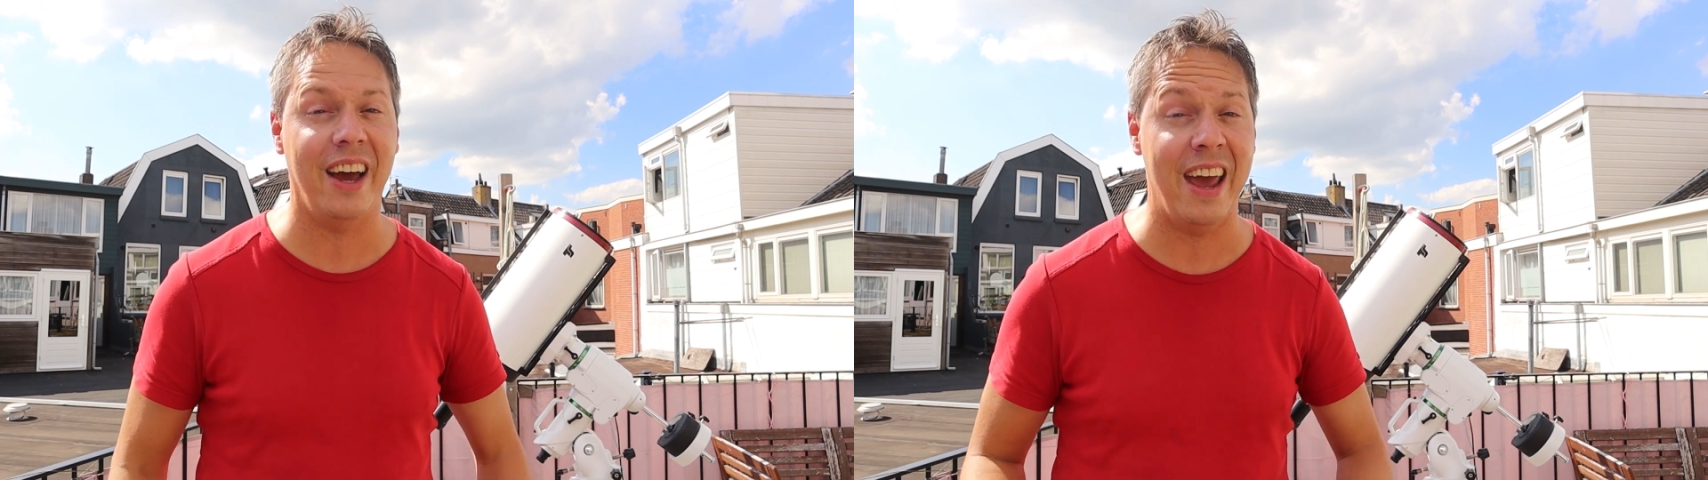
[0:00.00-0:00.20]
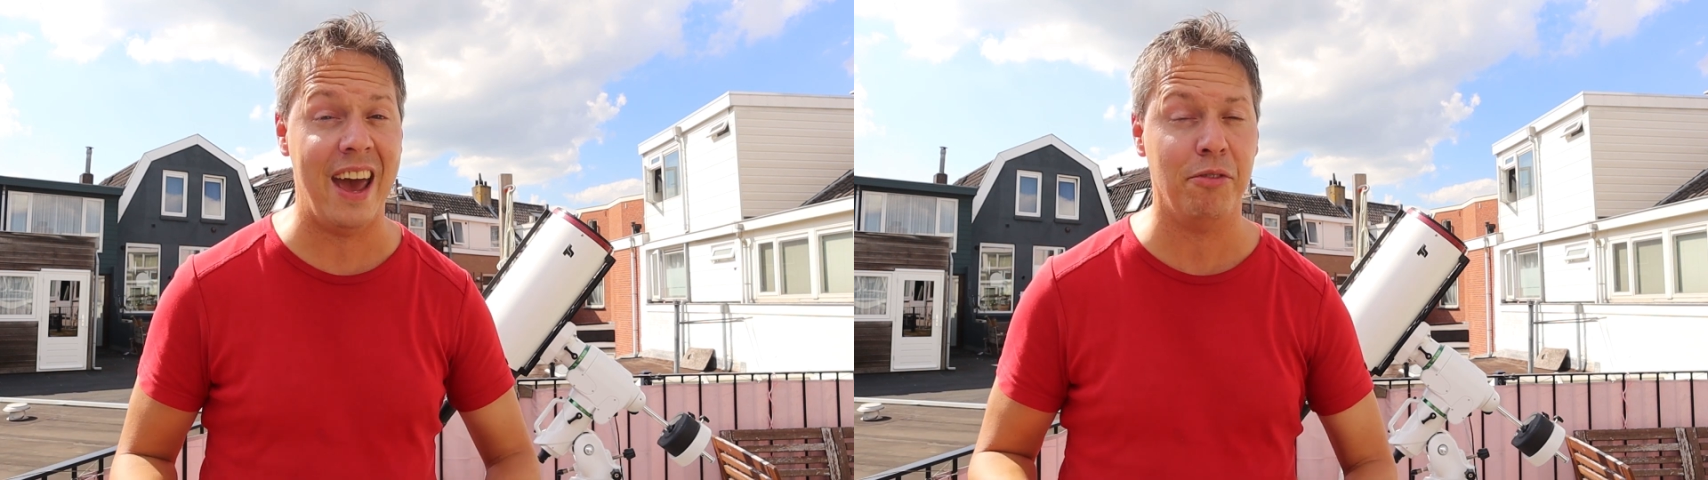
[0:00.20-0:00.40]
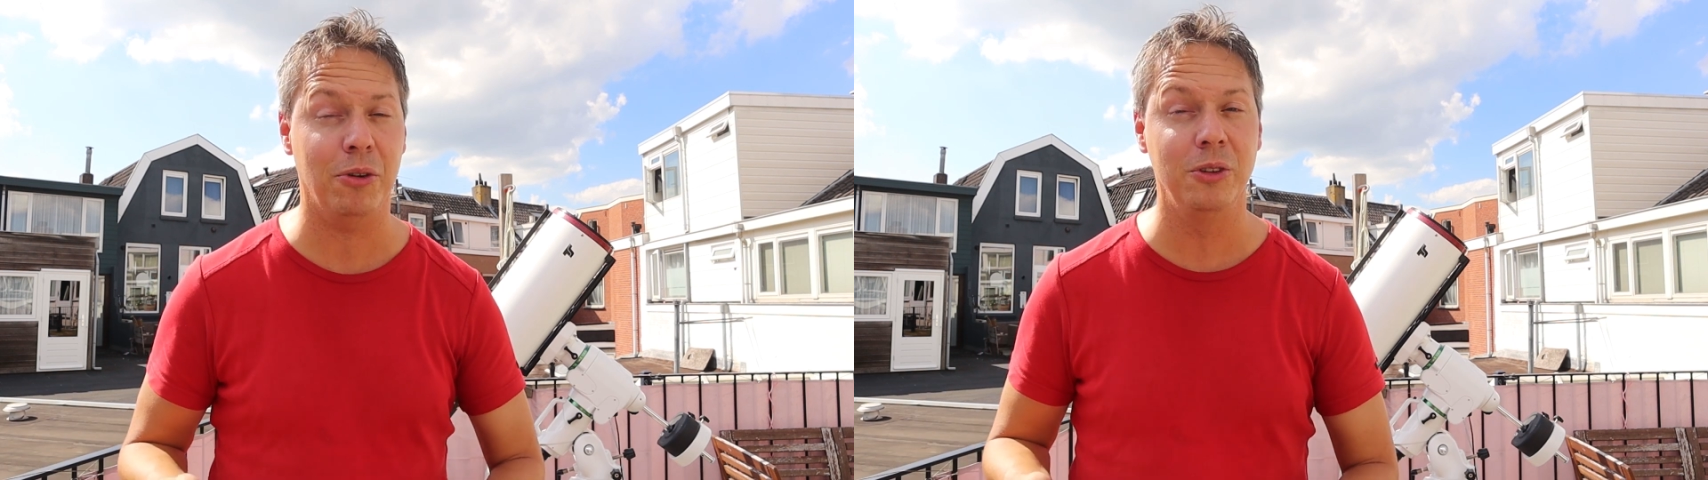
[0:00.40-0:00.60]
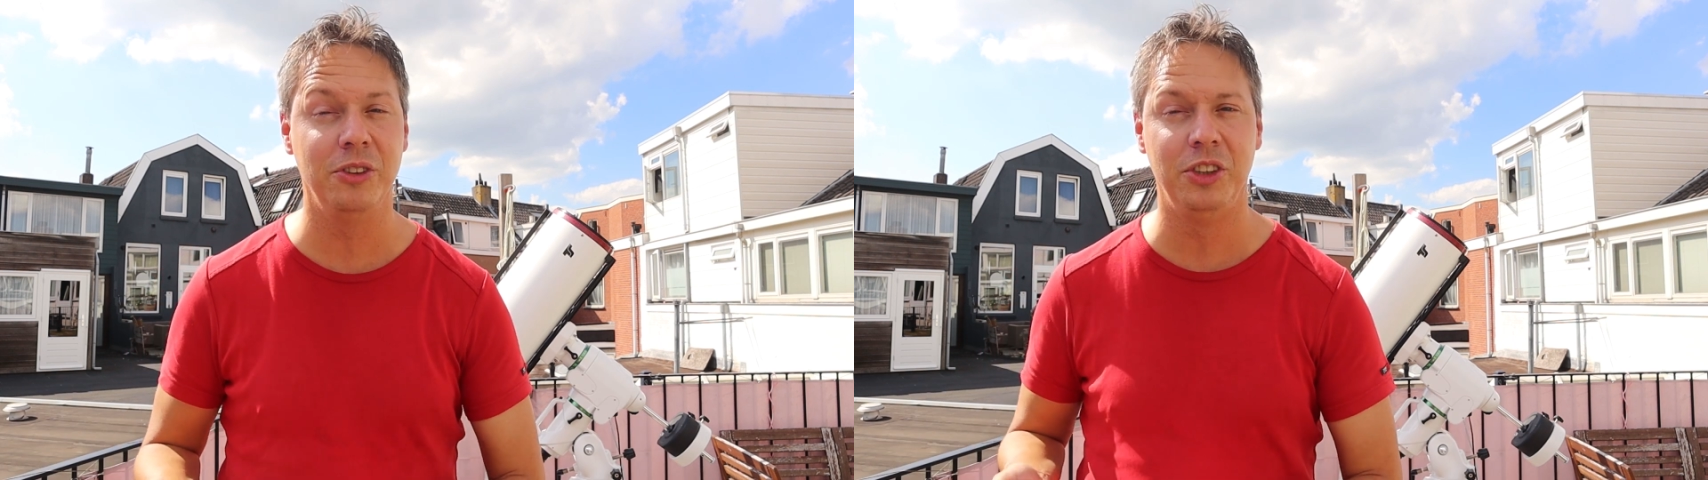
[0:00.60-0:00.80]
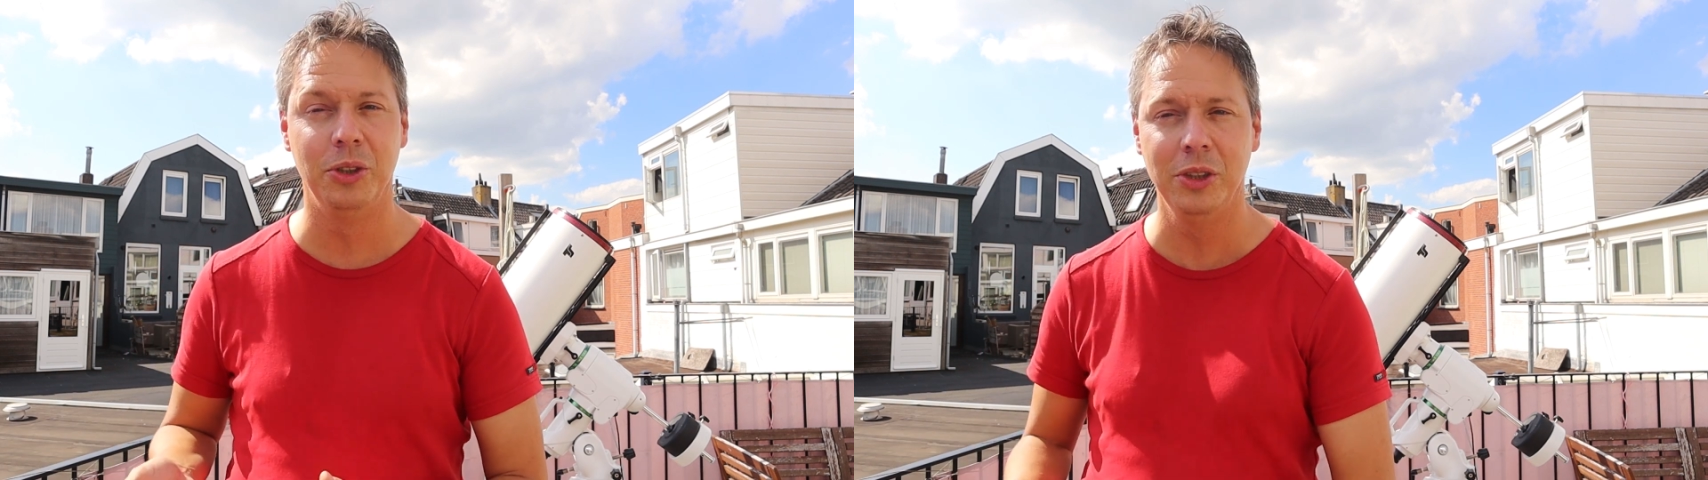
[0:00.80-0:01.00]
I have
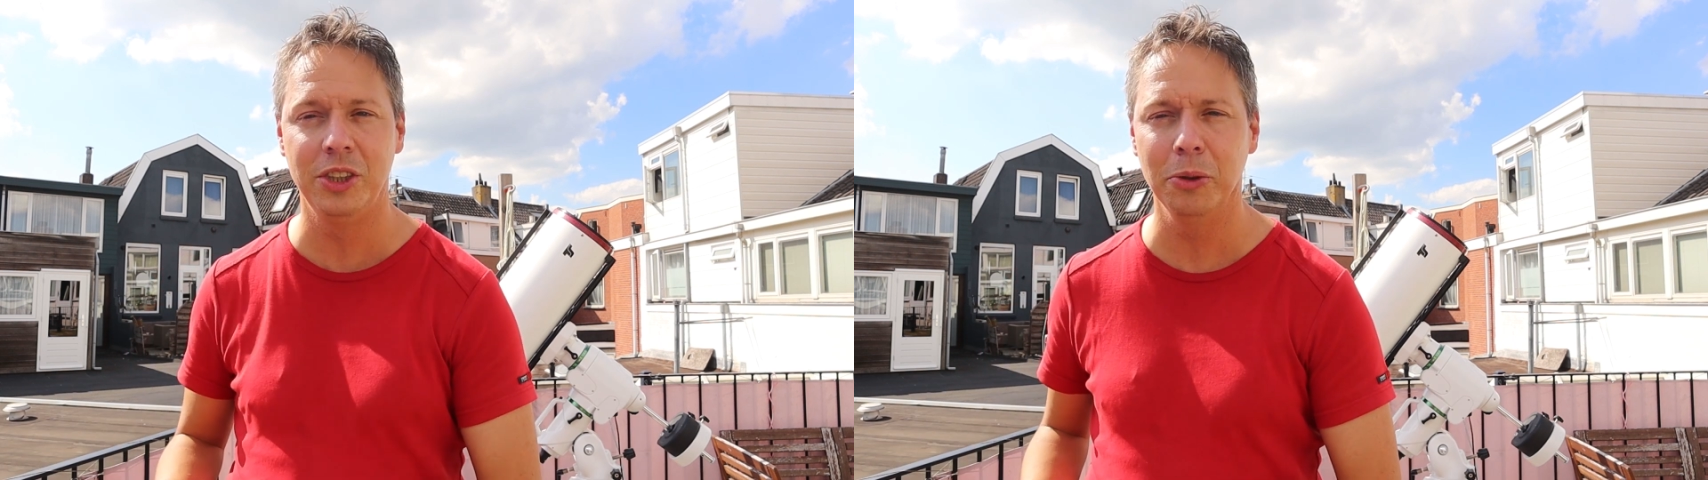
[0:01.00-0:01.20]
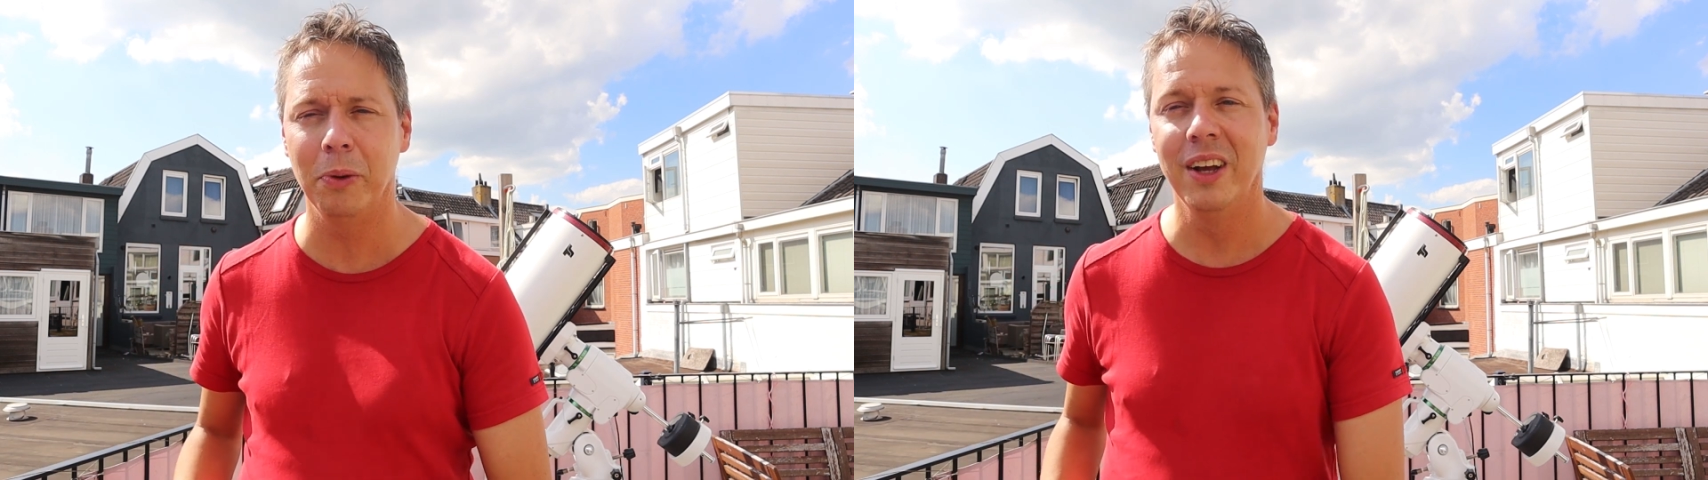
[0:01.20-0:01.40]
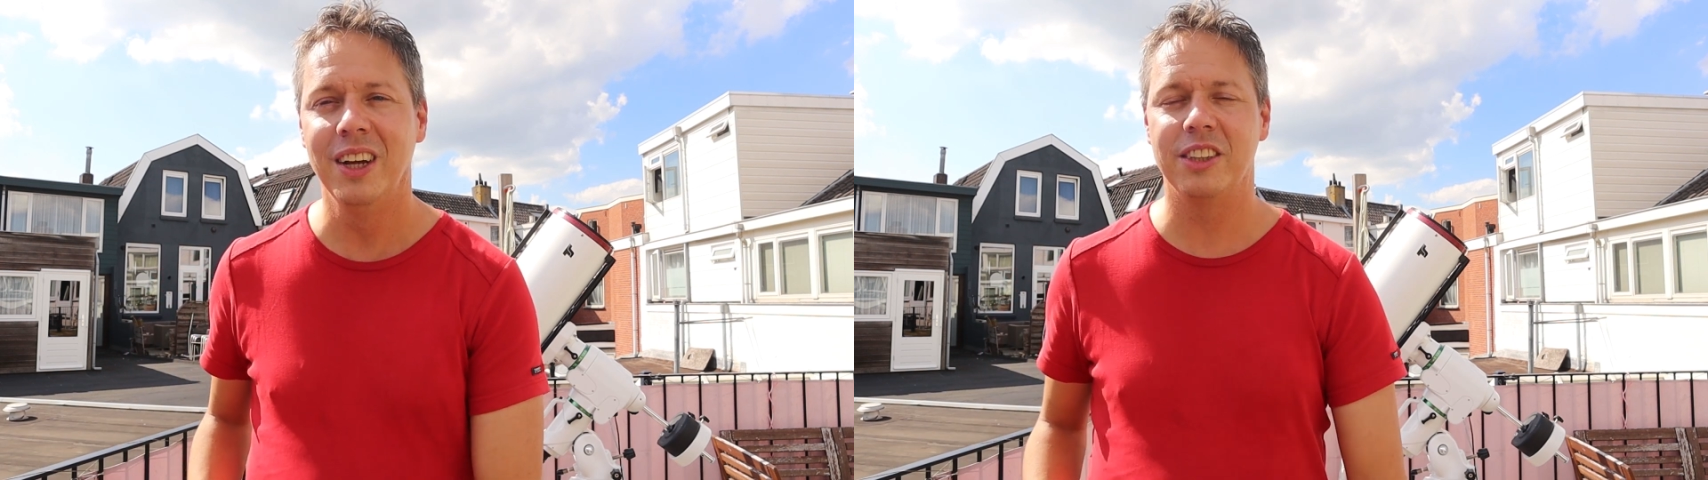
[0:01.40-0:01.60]
on YouTube.